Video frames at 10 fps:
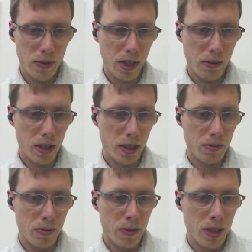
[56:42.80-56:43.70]
There we go.
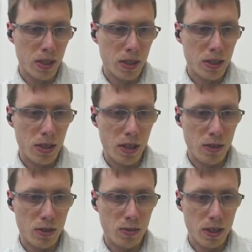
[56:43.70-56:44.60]
So now
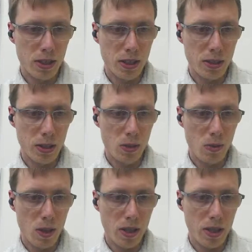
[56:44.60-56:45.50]
I've switched this to be
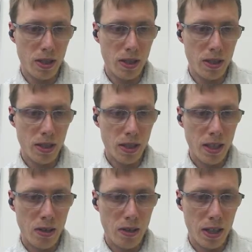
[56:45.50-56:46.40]
quantity.
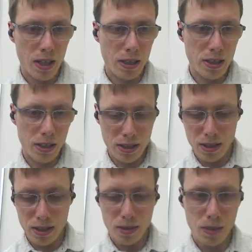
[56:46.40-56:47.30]
Oh, and I got to change
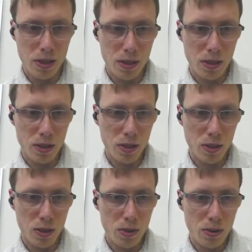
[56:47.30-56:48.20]
these to be
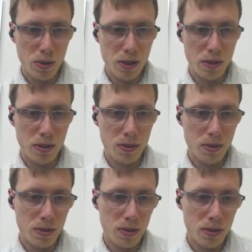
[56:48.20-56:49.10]

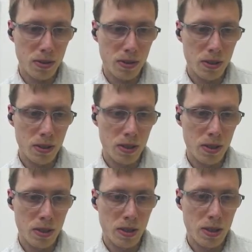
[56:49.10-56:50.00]
QUs
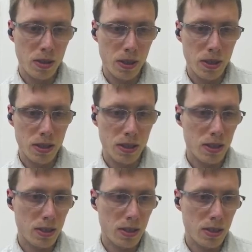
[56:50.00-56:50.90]
to be
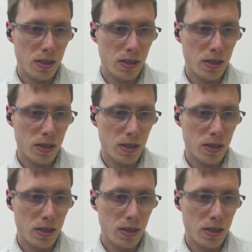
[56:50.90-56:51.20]
consistent.